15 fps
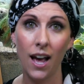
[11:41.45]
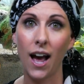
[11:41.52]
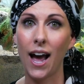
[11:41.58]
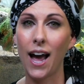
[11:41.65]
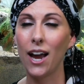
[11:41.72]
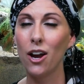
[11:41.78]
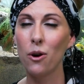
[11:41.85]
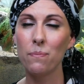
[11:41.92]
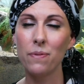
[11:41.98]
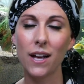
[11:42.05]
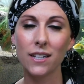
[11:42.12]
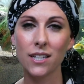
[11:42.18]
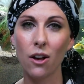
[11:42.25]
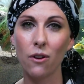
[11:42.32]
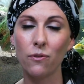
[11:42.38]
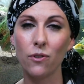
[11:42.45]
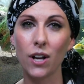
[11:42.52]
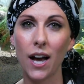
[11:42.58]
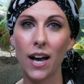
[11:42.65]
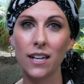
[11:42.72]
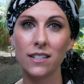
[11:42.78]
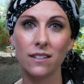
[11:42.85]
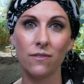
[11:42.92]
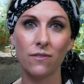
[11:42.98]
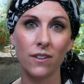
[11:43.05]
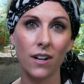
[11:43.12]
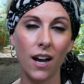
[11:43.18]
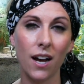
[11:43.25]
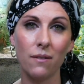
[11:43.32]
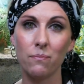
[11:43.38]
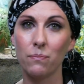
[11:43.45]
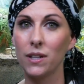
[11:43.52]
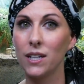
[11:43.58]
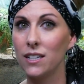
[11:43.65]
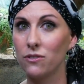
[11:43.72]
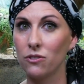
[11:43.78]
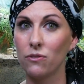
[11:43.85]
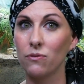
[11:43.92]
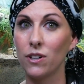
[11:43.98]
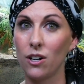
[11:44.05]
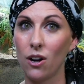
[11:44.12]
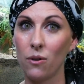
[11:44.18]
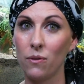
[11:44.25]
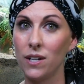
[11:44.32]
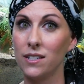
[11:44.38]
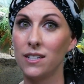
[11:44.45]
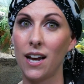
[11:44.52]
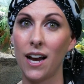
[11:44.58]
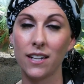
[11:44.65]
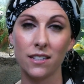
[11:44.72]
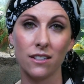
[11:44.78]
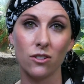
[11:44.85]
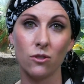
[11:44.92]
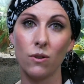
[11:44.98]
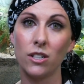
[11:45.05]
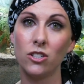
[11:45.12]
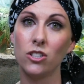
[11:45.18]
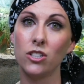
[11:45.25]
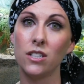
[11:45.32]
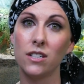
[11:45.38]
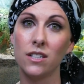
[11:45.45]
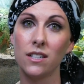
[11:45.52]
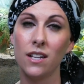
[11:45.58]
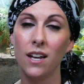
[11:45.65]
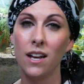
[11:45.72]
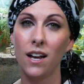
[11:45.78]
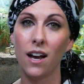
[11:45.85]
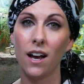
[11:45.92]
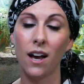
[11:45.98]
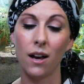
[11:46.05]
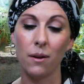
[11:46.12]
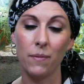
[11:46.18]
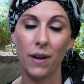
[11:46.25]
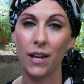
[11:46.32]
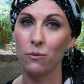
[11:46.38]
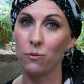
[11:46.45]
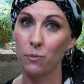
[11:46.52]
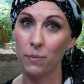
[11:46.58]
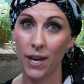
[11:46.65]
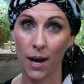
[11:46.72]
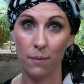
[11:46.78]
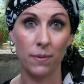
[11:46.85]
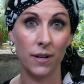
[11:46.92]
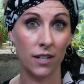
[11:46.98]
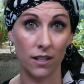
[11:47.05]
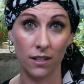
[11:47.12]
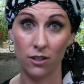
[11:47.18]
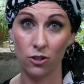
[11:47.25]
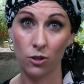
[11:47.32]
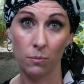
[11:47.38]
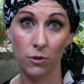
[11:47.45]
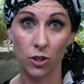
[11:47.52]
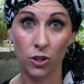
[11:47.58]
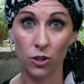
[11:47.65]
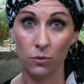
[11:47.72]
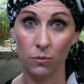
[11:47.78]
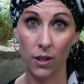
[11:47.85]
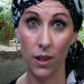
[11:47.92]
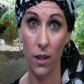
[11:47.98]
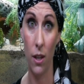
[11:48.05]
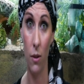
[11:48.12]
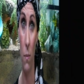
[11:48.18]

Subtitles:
I hope that's helpful, guys. If not, please feel free always to ask us questions, and we'll be happy to troubleshoot with you.